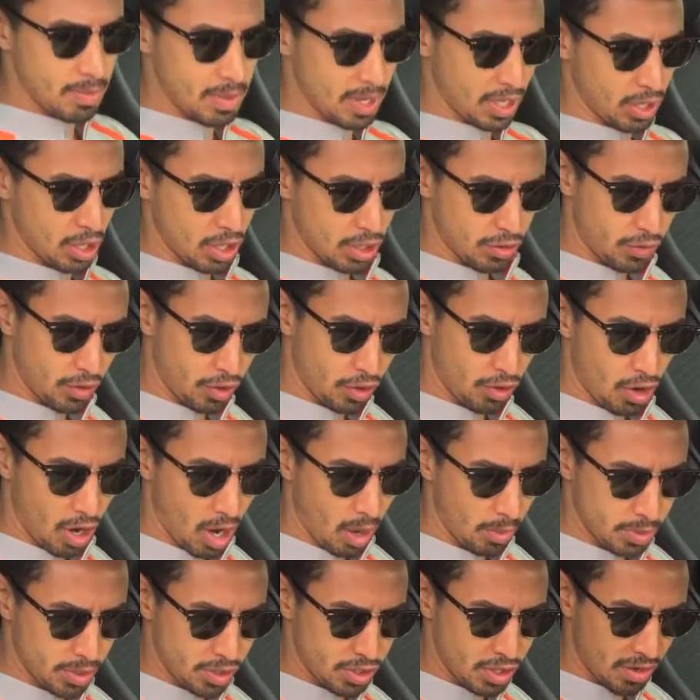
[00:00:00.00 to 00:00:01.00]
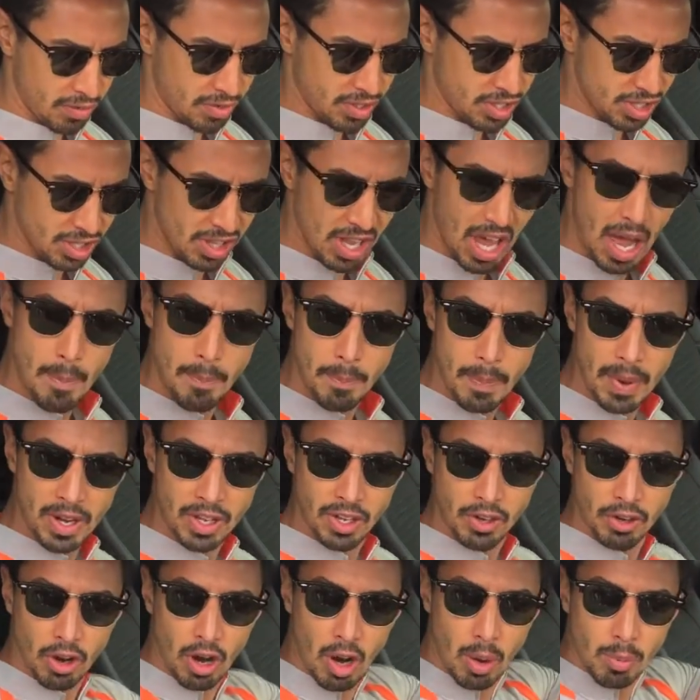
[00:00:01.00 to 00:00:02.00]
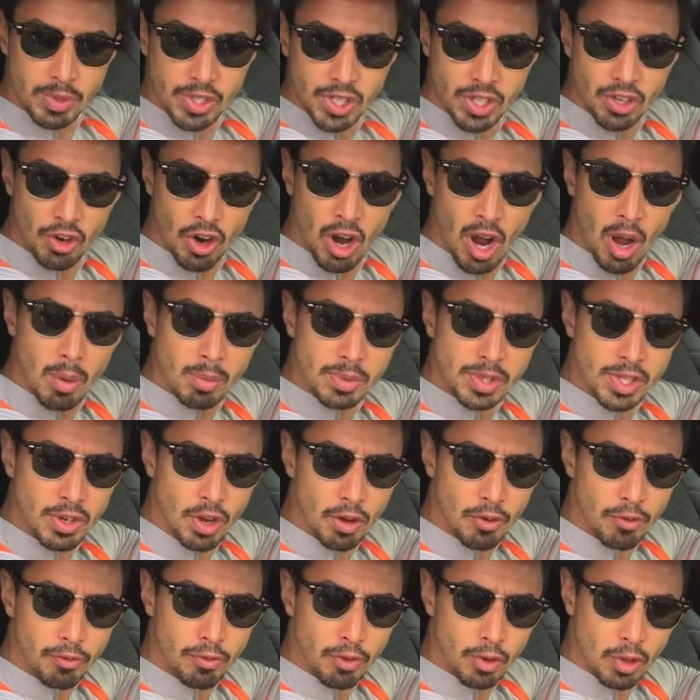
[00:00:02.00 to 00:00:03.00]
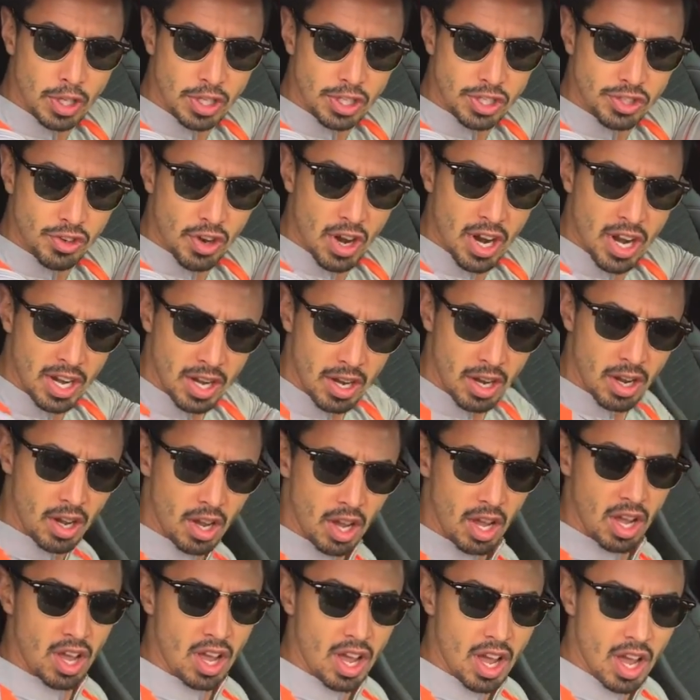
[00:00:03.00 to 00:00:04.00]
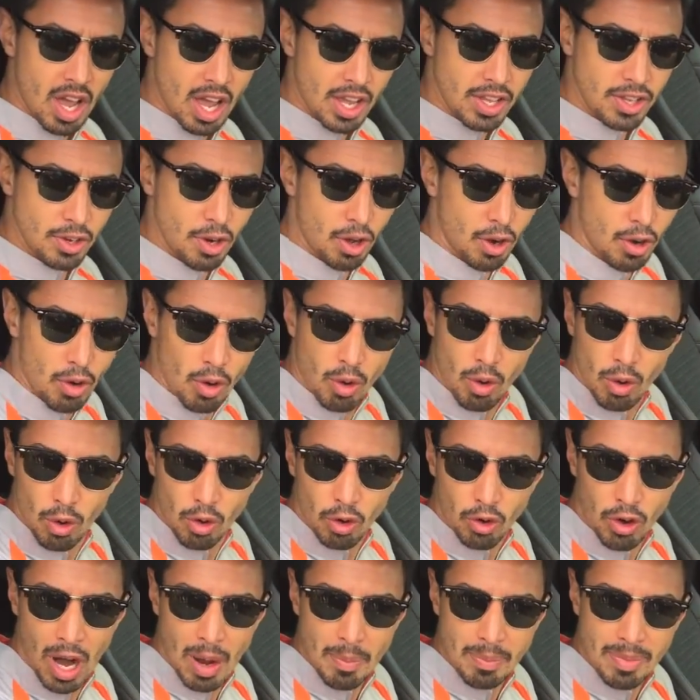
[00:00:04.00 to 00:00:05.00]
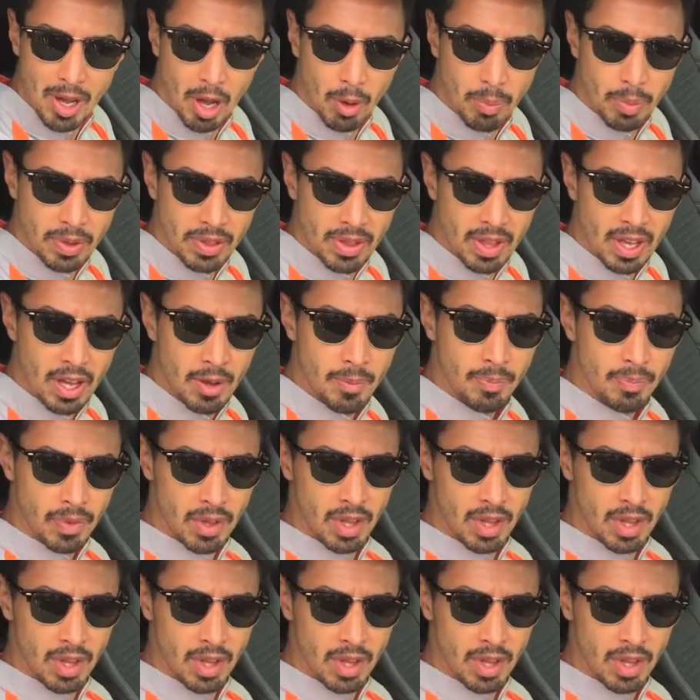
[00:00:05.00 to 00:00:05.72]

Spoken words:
thing goes for your arms. You should have a slight bend in your arms so your arms are not fully straight and you're not all cramped up in there.